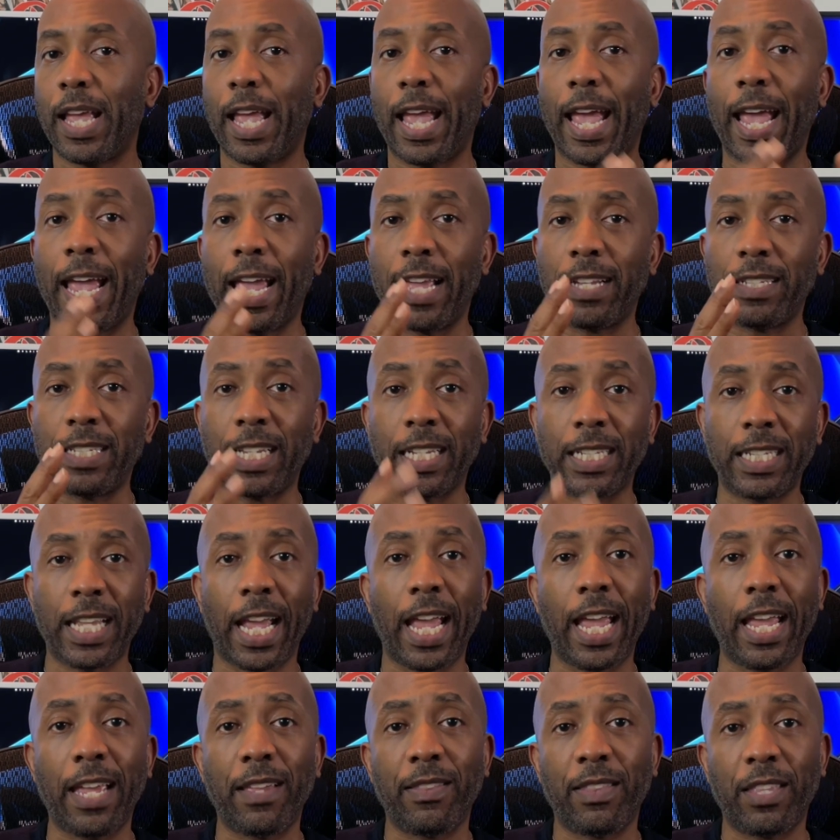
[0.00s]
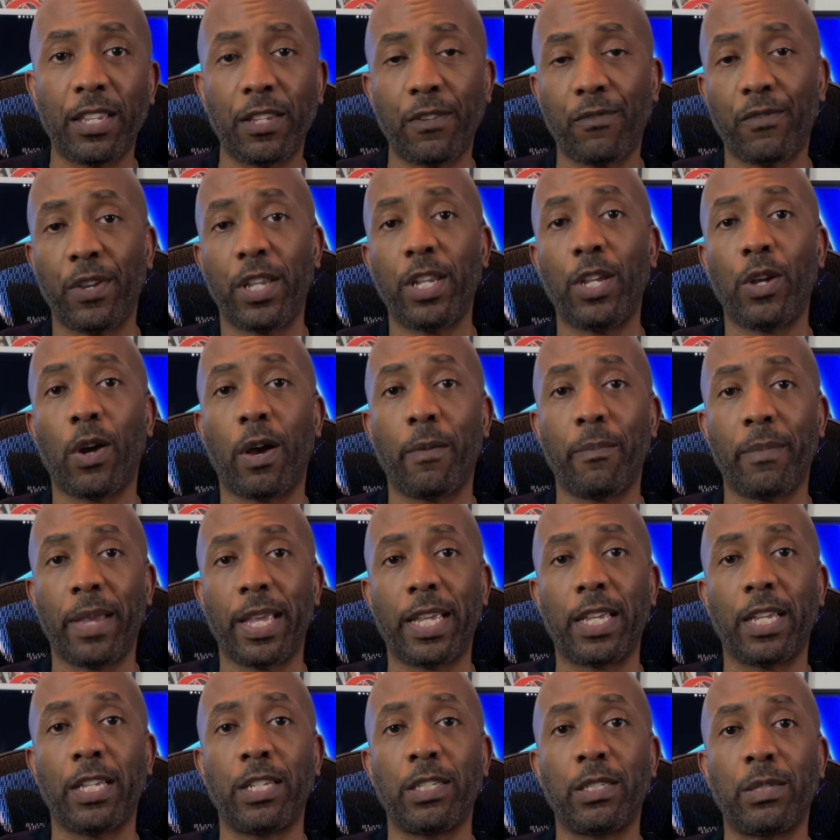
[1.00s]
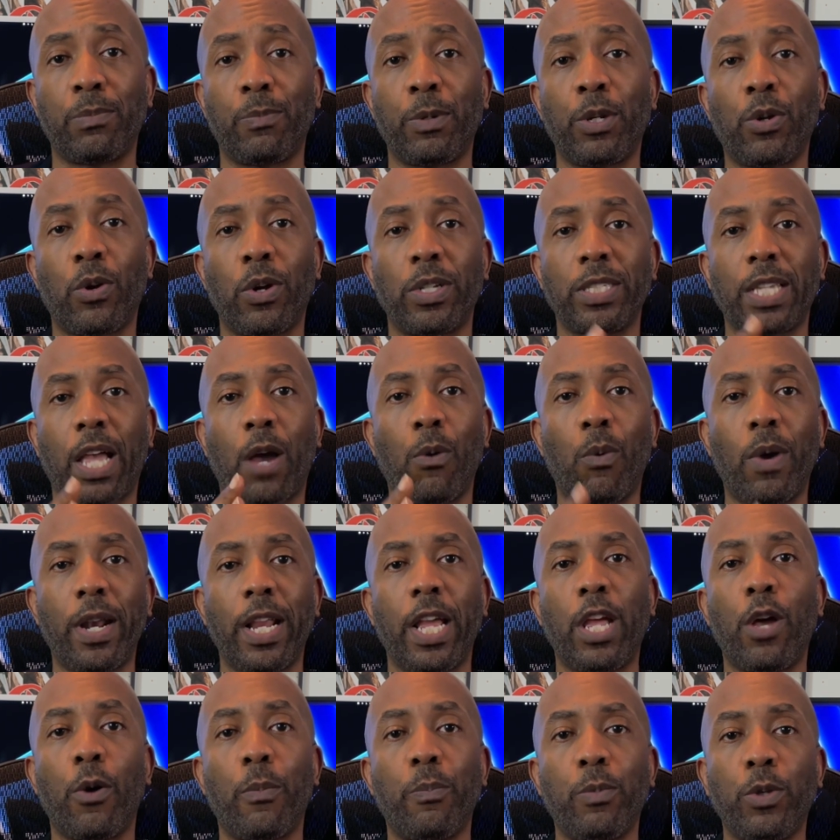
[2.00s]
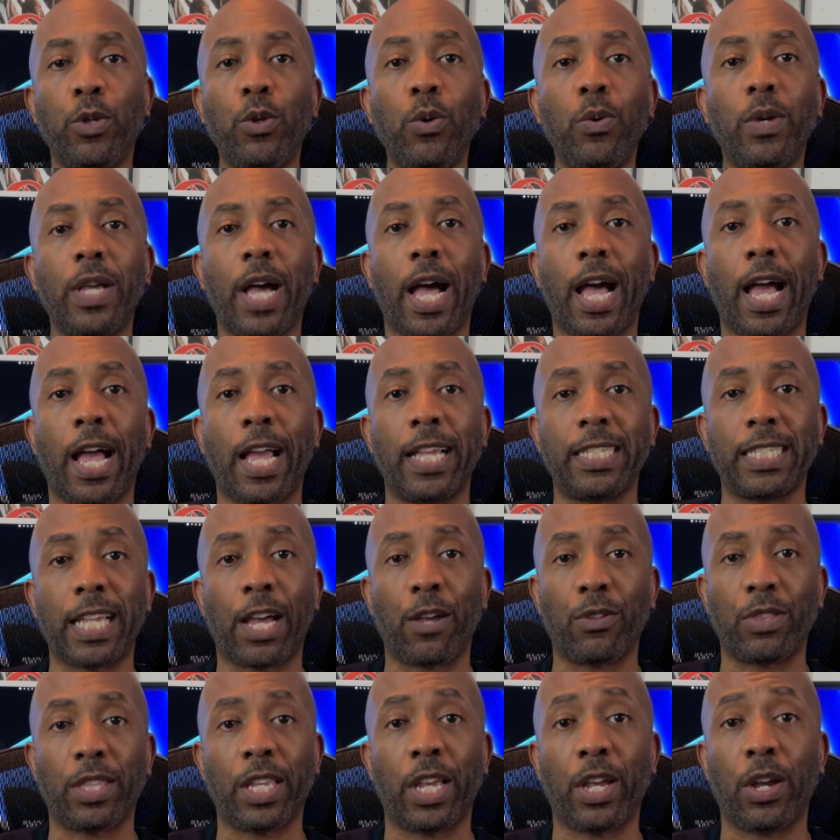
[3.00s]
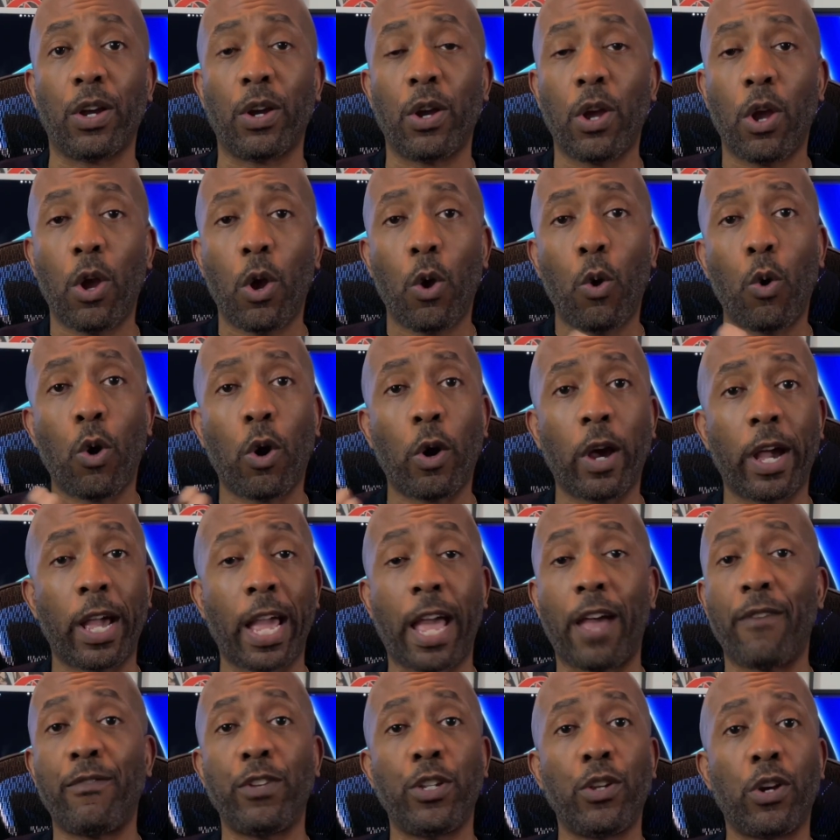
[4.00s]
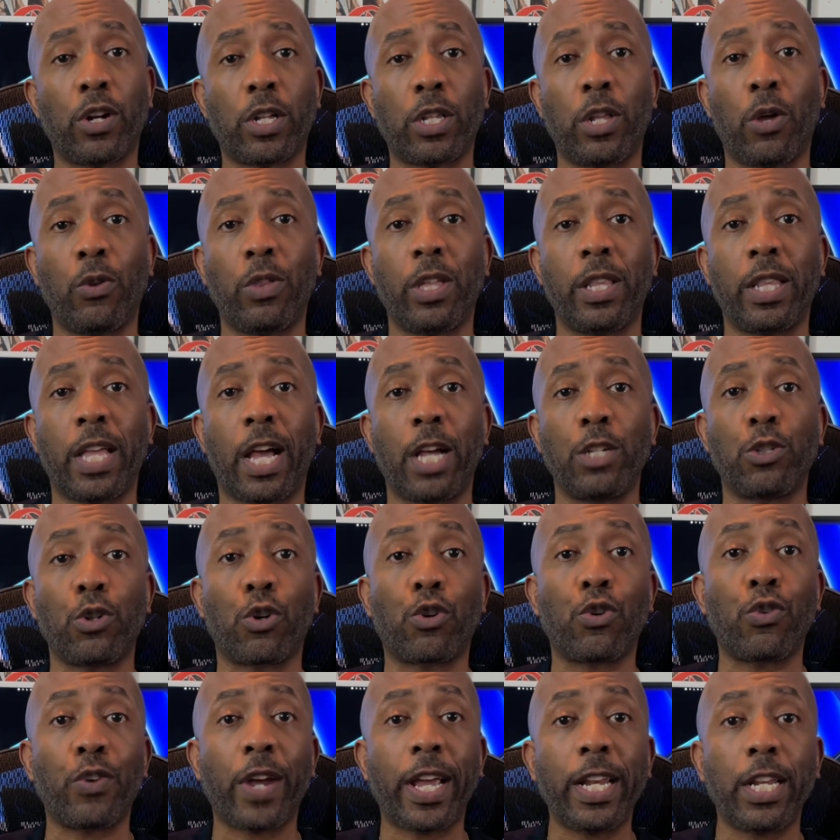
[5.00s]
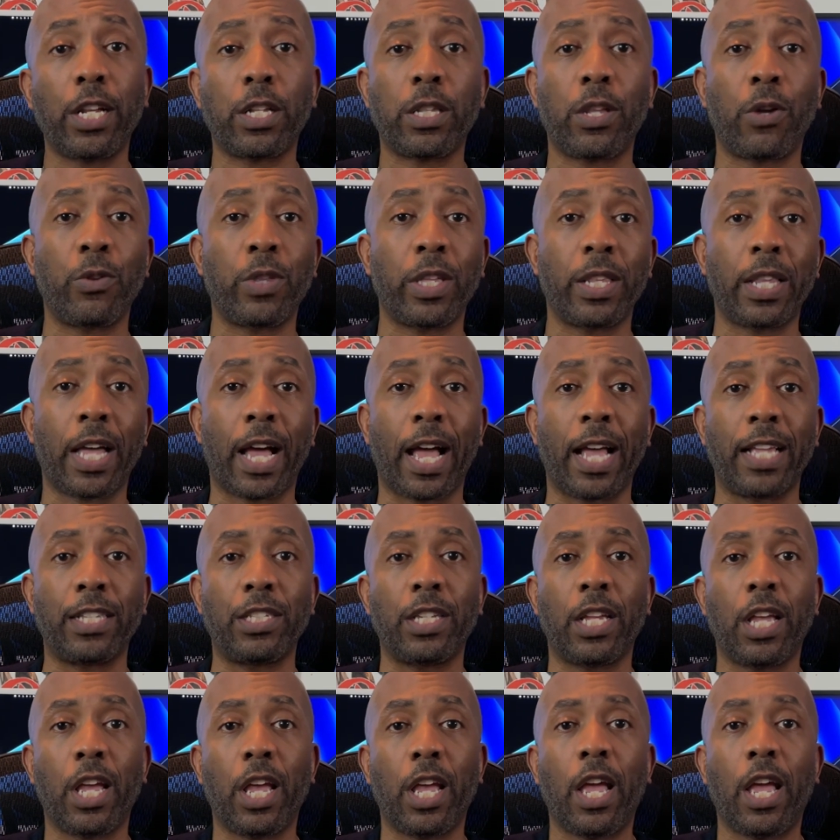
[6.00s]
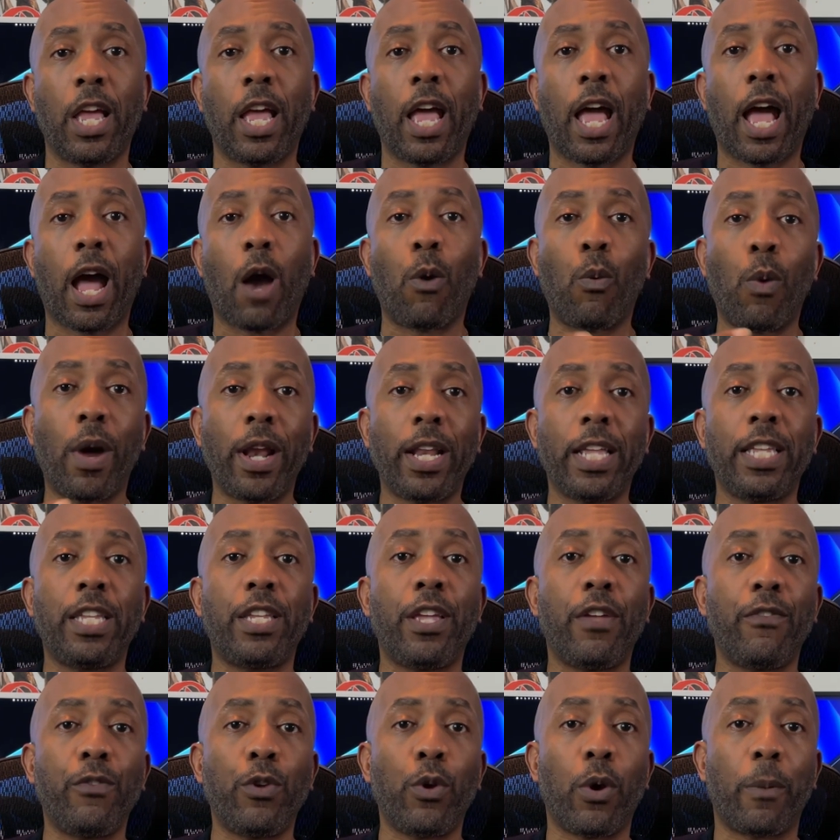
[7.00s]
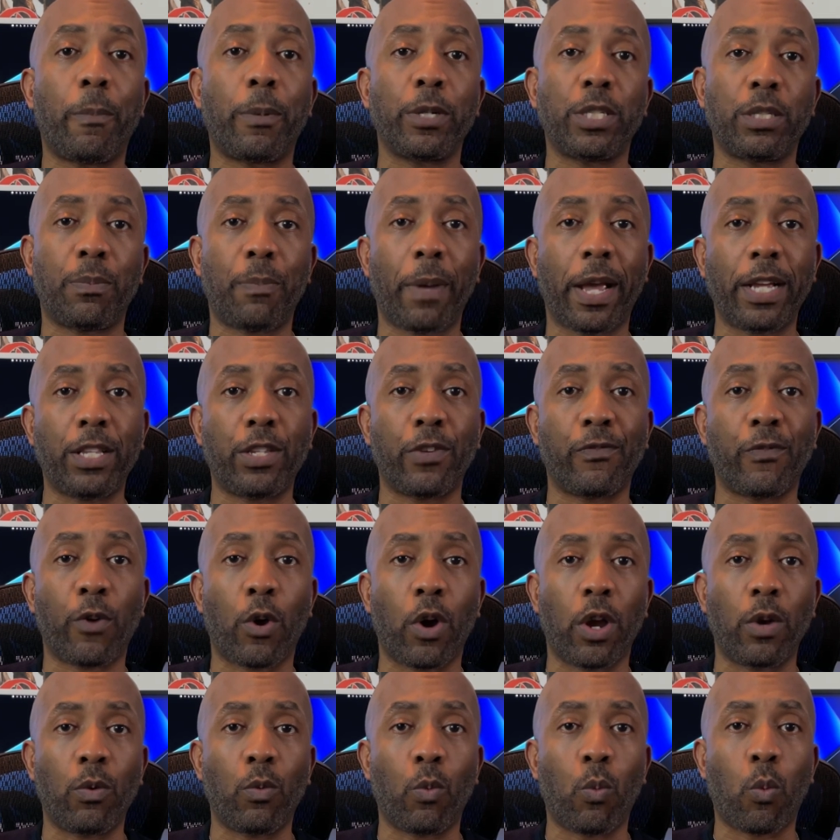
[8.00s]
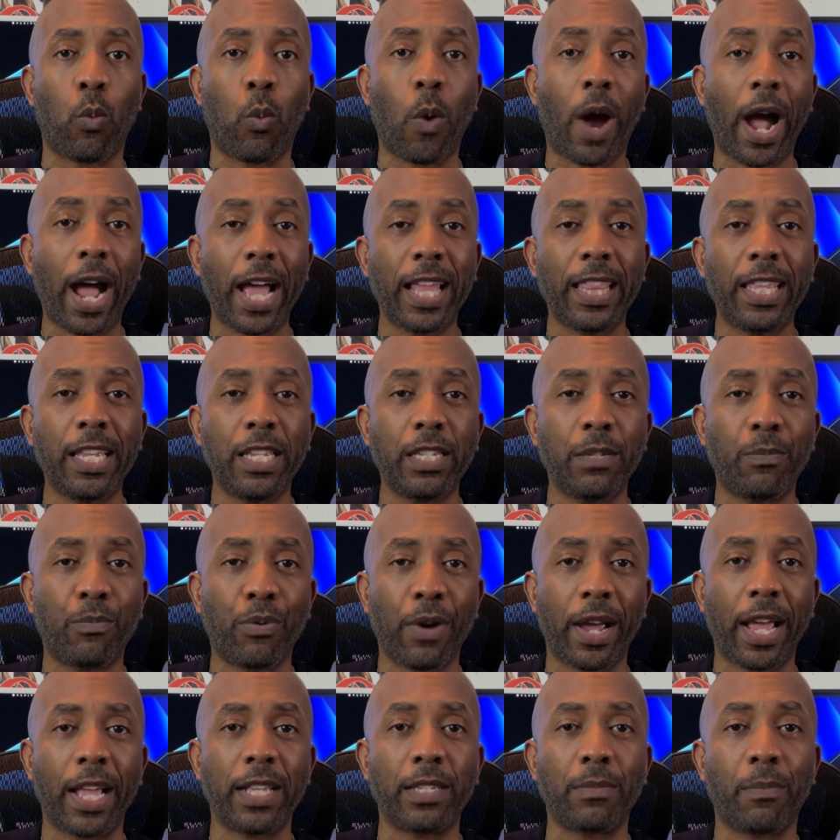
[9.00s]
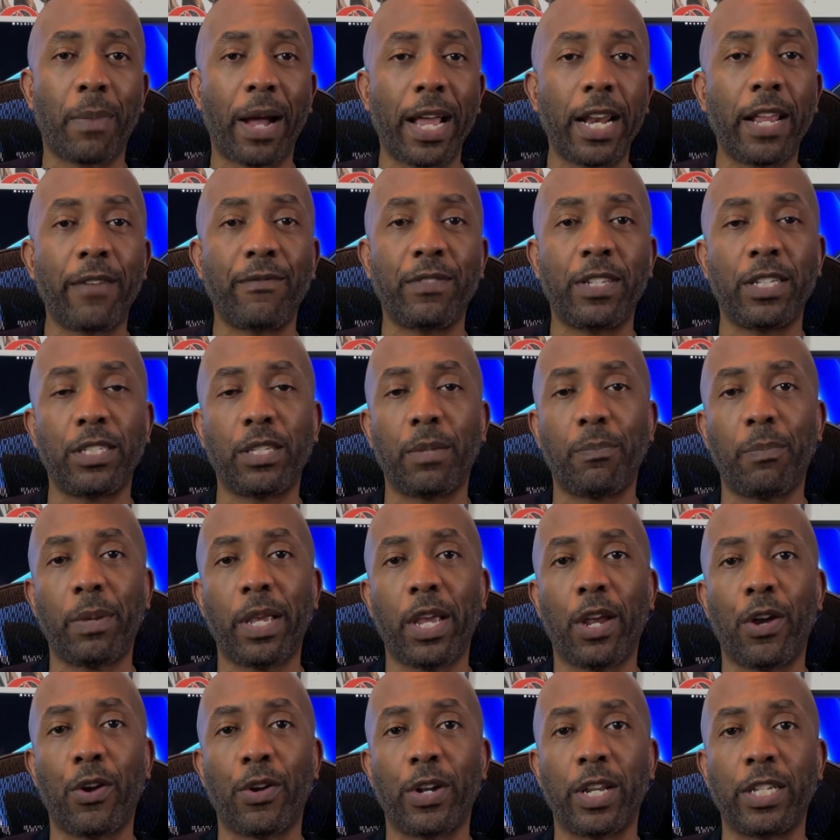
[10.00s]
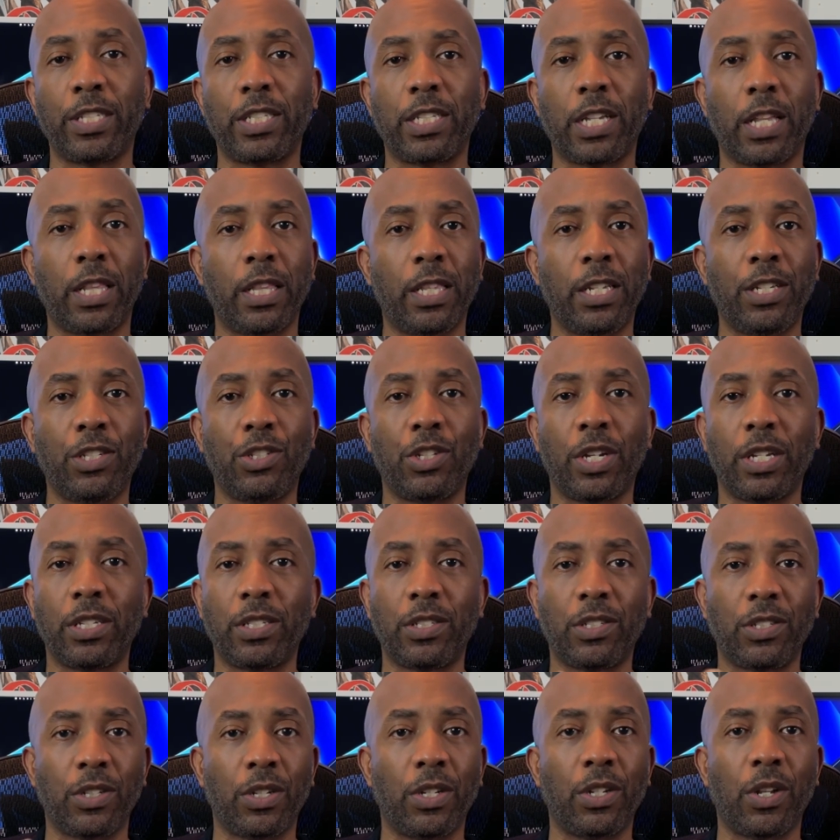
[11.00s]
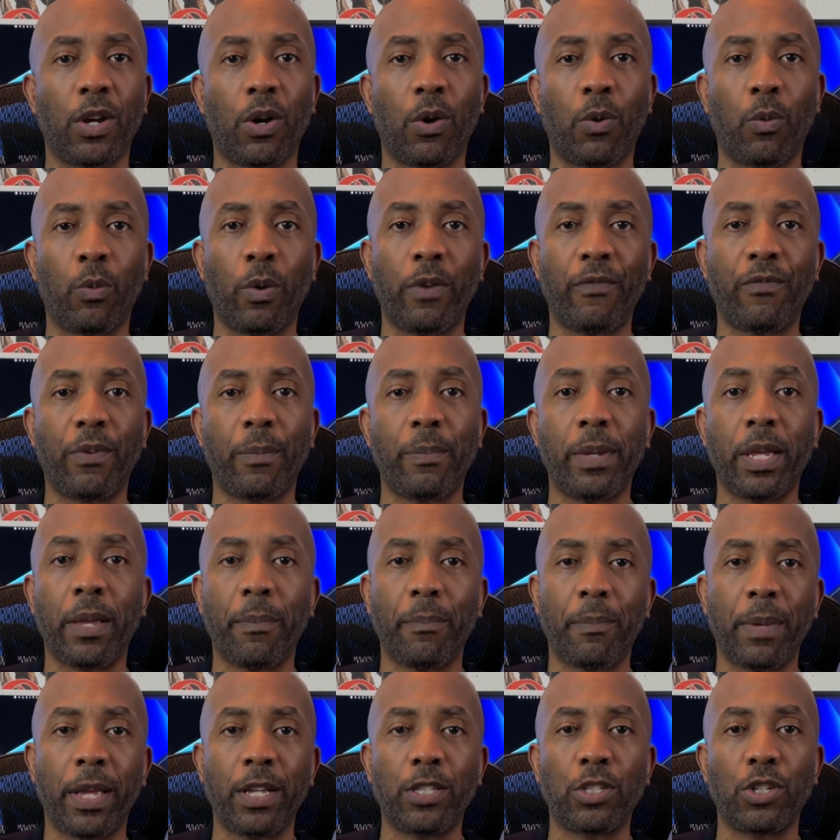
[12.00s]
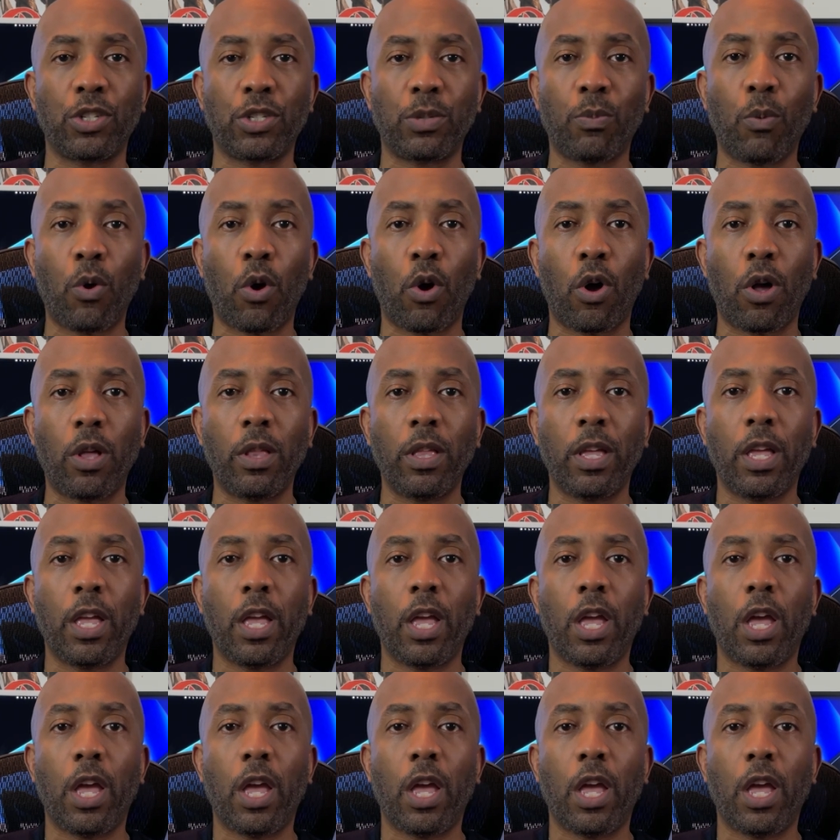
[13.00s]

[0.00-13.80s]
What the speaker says: And today, this video I'm making is because I want to help you guys out there who are having your clothing lines or creating clothing lines. I want to give you a perspective on why these brands might have disappeared and suddenly just, went from being big to small.